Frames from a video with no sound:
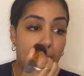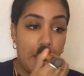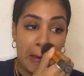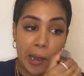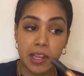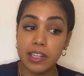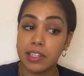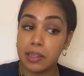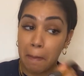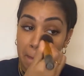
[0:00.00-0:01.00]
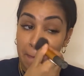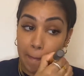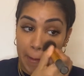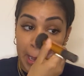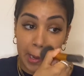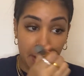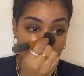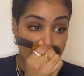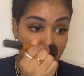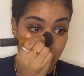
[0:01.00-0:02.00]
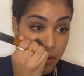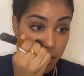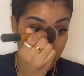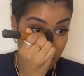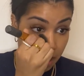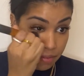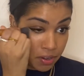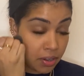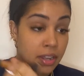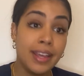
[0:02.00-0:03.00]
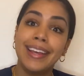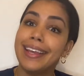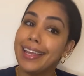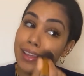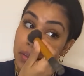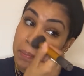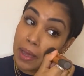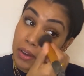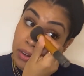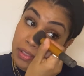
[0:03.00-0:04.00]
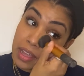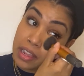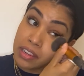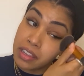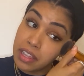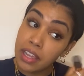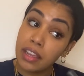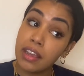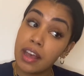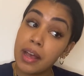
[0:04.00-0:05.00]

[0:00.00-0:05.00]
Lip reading: and this is the best powder ever, even better than the